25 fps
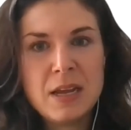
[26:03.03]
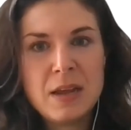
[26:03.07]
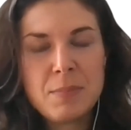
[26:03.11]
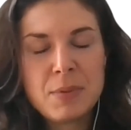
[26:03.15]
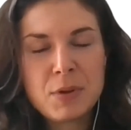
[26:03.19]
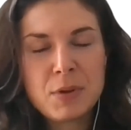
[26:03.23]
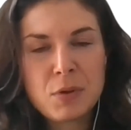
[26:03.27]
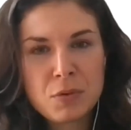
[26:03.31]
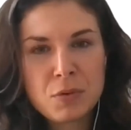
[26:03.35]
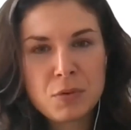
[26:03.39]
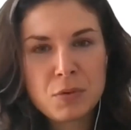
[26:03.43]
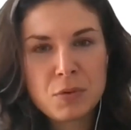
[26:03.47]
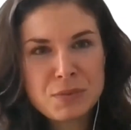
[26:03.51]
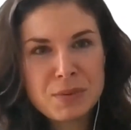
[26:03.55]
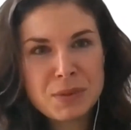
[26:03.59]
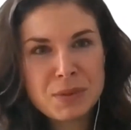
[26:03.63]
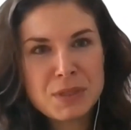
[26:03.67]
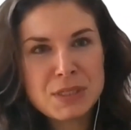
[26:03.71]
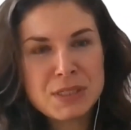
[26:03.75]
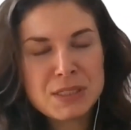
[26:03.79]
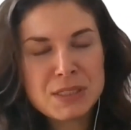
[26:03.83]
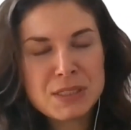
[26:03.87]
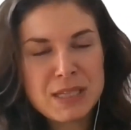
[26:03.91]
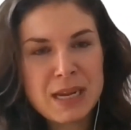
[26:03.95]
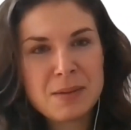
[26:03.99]
But also at the
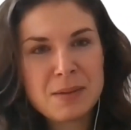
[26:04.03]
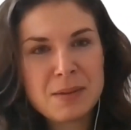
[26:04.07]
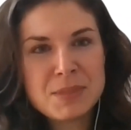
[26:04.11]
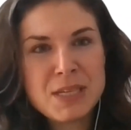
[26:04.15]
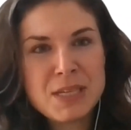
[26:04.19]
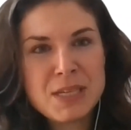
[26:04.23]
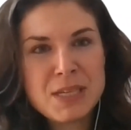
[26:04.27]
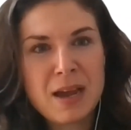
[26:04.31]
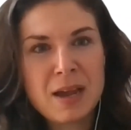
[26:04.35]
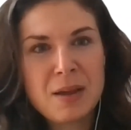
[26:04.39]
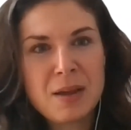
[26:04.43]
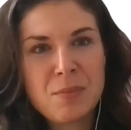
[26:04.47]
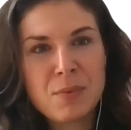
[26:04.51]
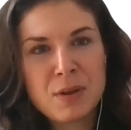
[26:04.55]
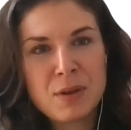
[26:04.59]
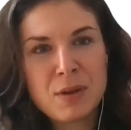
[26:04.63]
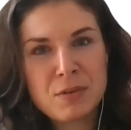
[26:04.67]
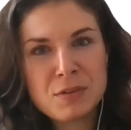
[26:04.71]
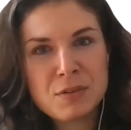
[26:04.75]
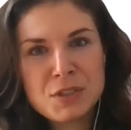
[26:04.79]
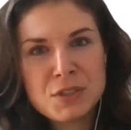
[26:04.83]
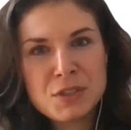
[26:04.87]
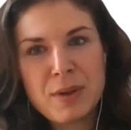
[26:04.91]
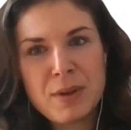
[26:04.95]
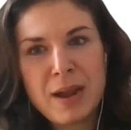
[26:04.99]
same time, we
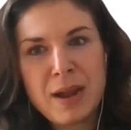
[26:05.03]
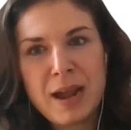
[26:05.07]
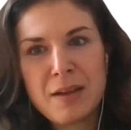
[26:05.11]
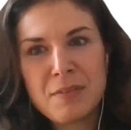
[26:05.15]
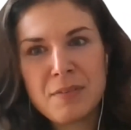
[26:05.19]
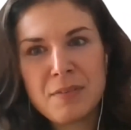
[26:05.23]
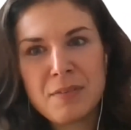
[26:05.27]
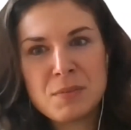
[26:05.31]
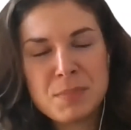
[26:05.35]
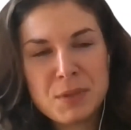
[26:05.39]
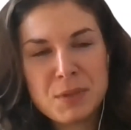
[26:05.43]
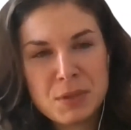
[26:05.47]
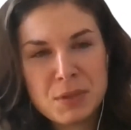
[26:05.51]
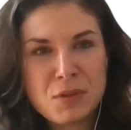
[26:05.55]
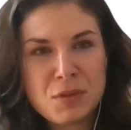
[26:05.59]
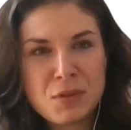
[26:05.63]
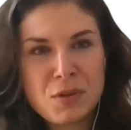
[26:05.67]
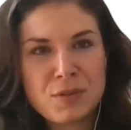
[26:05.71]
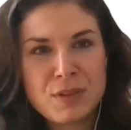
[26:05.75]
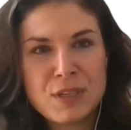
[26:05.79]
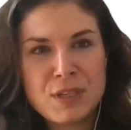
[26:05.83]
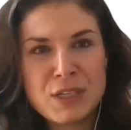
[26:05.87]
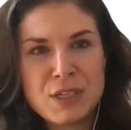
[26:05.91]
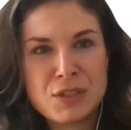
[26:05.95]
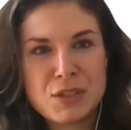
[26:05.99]
also have to build on
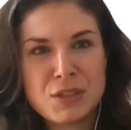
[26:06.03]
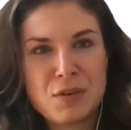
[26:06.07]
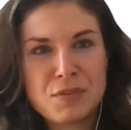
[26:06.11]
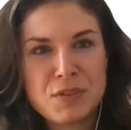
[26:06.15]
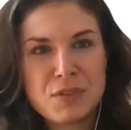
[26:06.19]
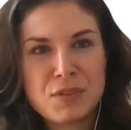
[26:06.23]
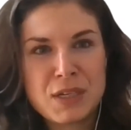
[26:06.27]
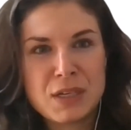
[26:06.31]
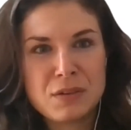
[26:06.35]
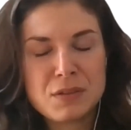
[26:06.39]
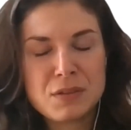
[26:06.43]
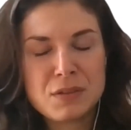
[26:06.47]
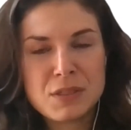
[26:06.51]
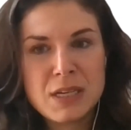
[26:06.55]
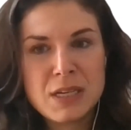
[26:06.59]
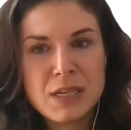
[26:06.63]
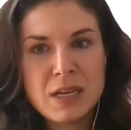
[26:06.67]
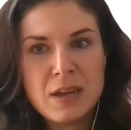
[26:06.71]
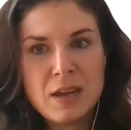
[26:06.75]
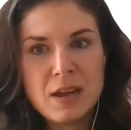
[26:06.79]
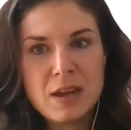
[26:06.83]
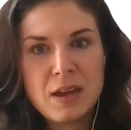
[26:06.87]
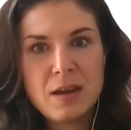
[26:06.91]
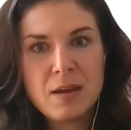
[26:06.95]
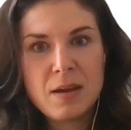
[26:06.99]
these soft skills,
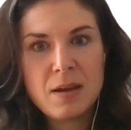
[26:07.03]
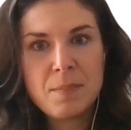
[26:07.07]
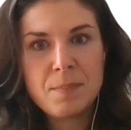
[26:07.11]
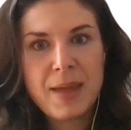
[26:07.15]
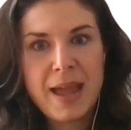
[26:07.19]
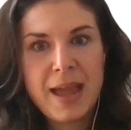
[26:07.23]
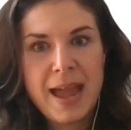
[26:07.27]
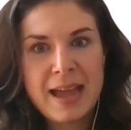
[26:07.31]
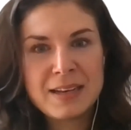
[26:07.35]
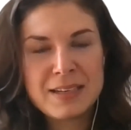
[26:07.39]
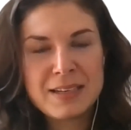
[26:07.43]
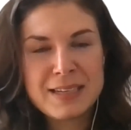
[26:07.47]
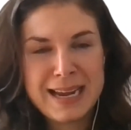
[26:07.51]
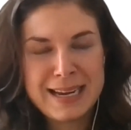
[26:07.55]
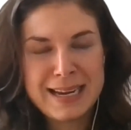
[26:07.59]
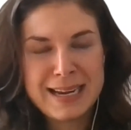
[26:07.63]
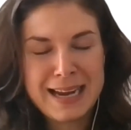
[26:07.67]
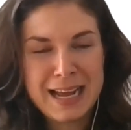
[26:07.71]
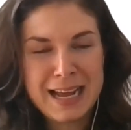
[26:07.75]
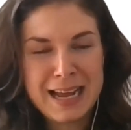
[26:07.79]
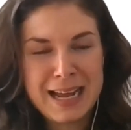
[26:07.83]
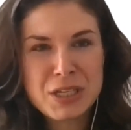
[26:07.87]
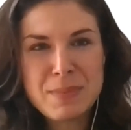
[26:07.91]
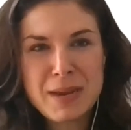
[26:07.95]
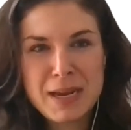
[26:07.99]
and
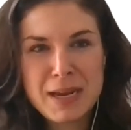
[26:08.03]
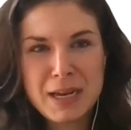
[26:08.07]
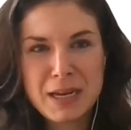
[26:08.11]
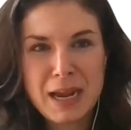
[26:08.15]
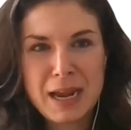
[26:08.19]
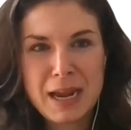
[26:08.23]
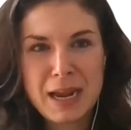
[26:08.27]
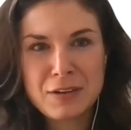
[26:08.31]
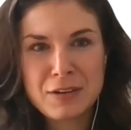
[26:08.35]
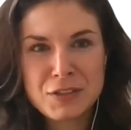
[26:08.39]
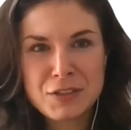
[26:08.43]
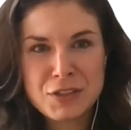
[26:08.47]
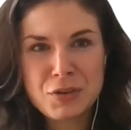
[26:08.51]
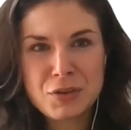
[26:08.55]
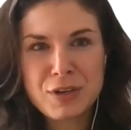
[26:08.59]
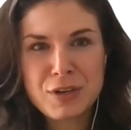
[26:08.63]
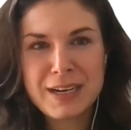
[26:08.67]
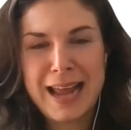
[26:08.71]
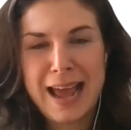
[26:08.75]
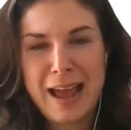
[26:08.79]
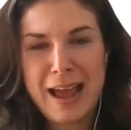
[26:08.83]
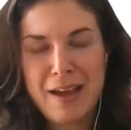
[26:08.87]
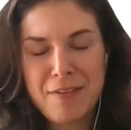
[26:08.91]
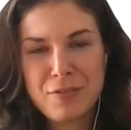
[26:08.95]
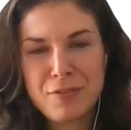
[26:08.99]
actually make a concerted
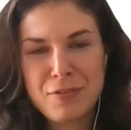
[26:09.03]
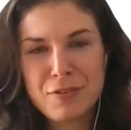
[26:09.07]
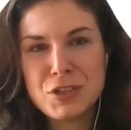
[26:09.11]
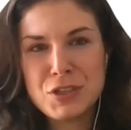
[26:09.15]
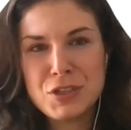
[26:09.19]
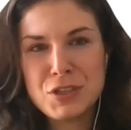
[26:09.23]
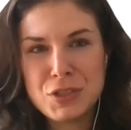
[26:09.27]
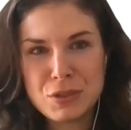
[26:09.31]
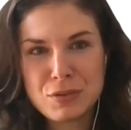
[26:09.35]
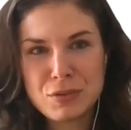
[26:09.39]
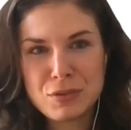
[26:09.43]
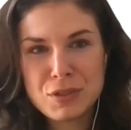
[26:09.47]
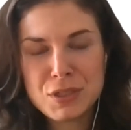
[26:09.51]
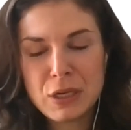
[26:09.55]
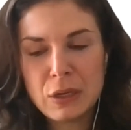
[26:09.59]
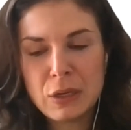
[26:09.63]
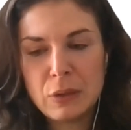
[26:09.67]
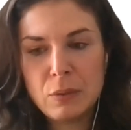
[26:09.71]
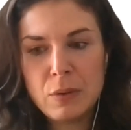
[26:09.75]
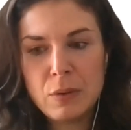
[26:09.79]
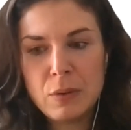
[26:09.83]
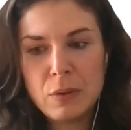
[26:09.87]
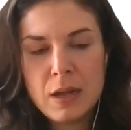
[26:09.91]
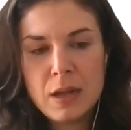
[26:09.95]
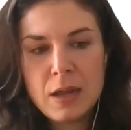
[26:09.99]
effort to do so.
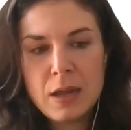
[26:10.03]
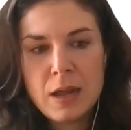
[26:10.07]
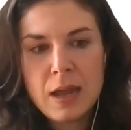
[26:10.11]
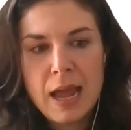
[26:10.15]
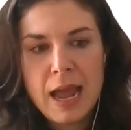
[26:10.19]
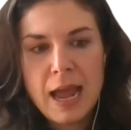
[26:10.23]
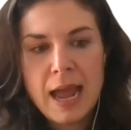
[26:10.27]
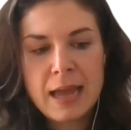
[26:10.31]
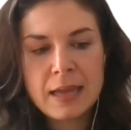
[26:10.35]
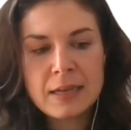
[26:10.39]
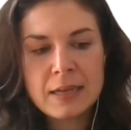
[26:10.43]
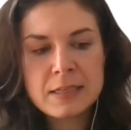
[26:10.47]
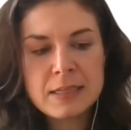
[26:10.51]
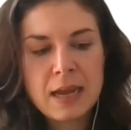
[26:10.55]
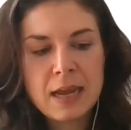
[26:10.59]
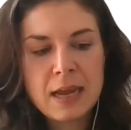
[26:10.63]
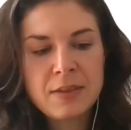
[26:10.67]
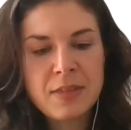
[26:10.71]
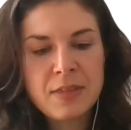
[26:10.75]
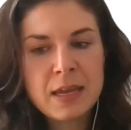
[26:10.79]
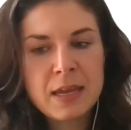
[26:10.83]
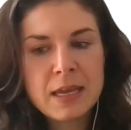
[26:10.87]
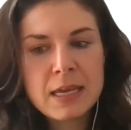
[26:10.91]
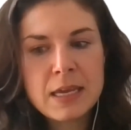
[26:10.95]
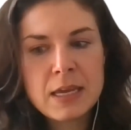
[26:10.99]
And I
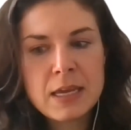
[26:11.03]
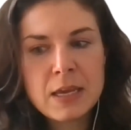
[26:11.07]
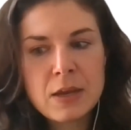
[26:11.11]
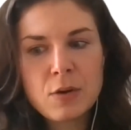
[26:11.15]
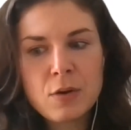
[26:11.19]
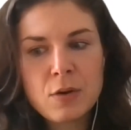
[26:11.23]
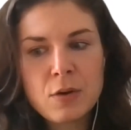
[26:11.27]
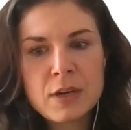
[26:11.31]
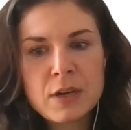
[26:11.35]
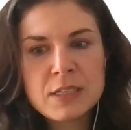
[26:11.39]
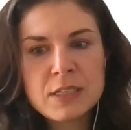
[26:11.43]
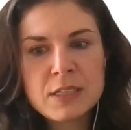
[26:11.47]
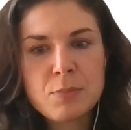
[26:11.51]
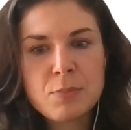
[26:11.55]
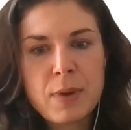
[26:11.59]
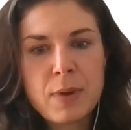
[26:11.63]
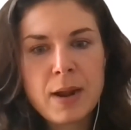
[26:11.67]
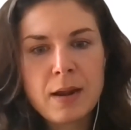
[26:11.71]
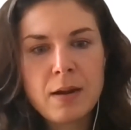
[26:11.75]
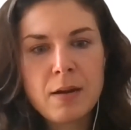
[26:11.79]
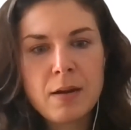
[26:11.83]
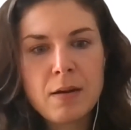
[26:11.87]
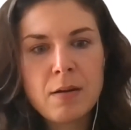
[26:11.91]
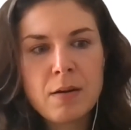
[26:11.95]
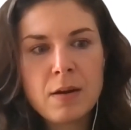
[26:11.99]
think here is
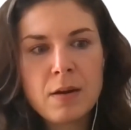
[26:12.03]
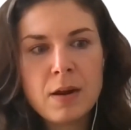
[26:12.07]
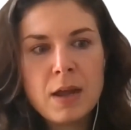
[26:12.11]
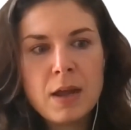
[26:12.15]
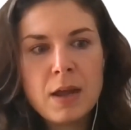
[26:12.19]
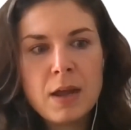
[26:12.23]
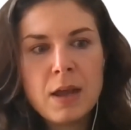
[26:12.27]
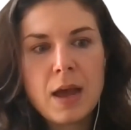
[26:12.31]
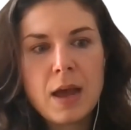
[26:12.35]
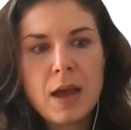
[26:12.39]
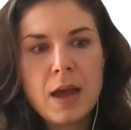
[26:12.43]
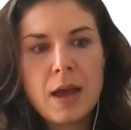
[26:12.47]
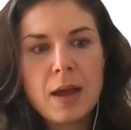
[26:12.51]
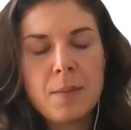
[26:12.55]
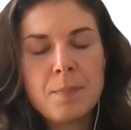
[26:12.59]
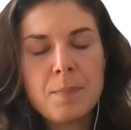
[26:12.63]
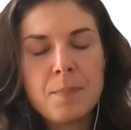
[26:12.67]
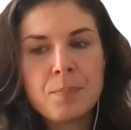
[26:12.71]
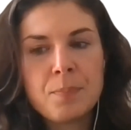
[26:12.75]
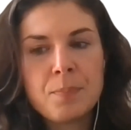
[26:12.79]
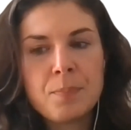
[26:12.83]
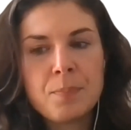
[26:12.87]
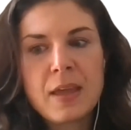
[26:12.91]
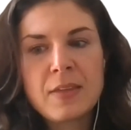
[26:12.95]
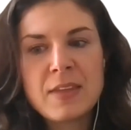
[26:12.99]
where
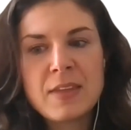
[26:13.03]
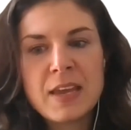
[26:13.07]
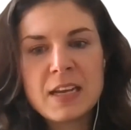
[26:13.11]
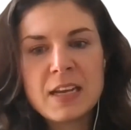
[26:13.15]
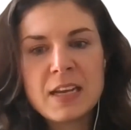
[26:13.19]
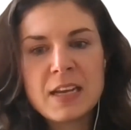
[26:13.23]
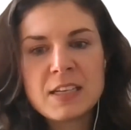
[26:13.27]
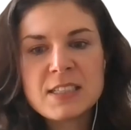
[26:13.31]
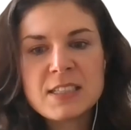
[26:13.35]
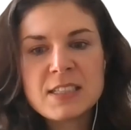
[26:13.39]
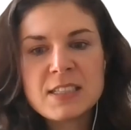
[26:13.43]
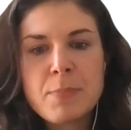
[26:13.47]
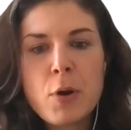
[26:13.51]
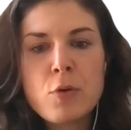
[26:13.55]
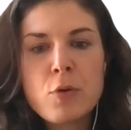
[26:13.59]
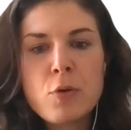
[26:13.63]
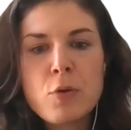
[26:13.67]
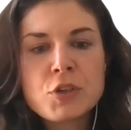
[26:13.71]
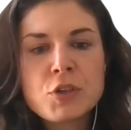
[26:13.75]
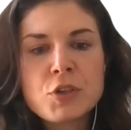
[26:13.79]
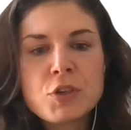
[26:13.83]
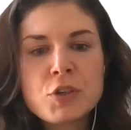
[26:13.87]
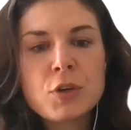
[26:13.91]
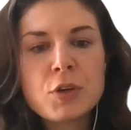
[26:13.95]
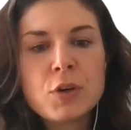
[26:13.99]
the
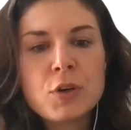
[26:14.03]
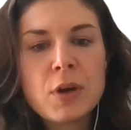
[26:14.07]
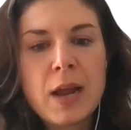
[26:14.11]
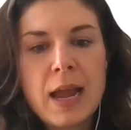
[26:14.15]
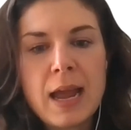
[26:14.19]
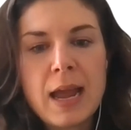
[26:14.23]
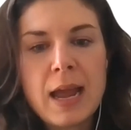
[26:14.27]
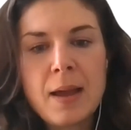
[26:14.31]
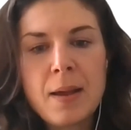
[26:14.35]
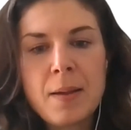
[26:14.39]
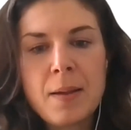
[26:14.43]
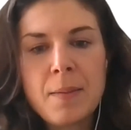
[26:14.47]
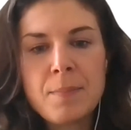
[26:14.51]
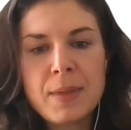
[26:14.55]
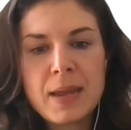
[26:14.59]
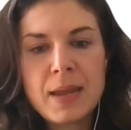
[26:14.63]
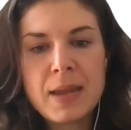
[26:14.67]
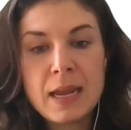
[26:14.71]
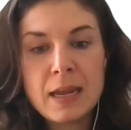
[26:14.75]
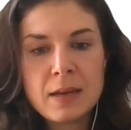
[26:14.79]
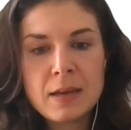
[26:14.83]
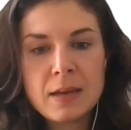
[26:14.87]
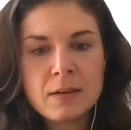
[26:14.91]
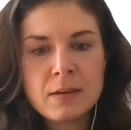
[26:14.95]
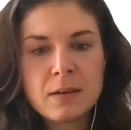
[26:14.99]
exposure
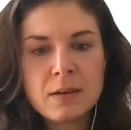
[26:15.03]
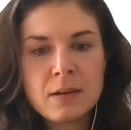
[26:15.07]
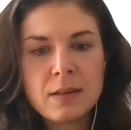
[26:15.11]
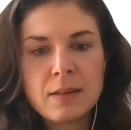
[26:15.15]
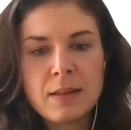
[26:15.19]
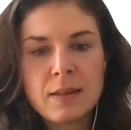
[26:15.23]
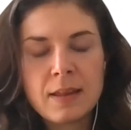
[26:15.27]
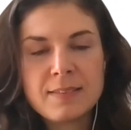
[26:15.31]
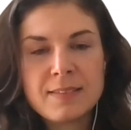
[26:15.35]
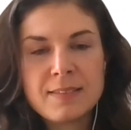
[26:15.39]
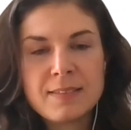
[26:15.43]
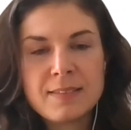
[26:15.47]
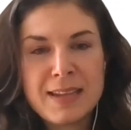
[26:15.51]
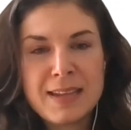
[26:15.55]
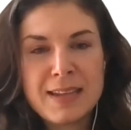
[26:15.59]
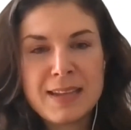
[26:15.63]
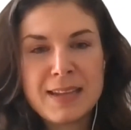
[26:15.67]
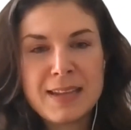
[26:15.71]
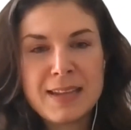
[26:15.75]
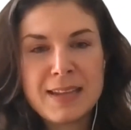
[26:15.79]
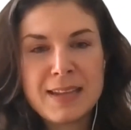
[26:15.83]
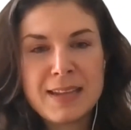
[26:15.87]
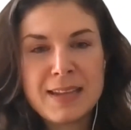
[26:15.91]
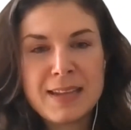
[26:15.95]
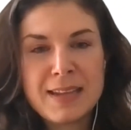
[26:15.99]
in, let's say,
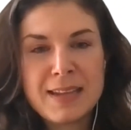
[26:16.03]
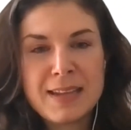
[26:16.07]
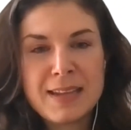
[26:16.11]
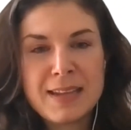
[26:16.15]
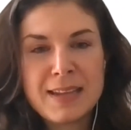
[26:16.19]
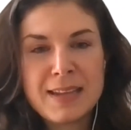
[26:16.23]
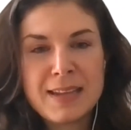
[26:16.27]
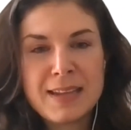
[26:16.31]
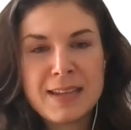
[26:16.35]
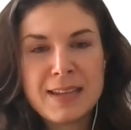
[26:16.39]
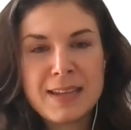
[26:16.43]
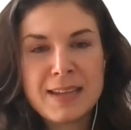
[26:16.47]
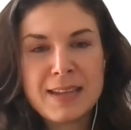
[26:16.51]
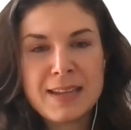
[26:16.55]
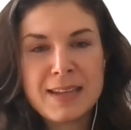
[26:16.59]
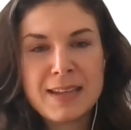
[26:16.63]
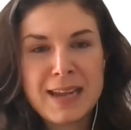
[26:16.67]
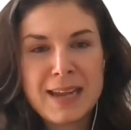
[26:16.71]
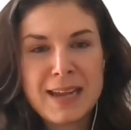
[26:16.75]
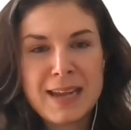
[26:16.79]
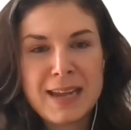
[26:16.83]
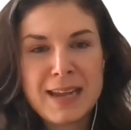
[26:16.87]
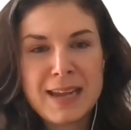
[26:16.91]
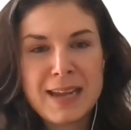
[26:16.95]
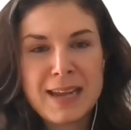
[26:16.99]
in
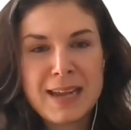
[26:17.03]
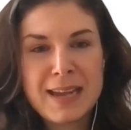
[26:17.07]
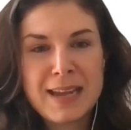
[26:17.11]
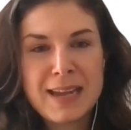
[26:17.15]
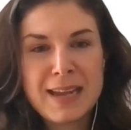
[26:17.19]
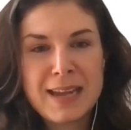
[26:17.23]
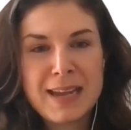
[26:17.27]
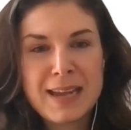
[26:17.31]
a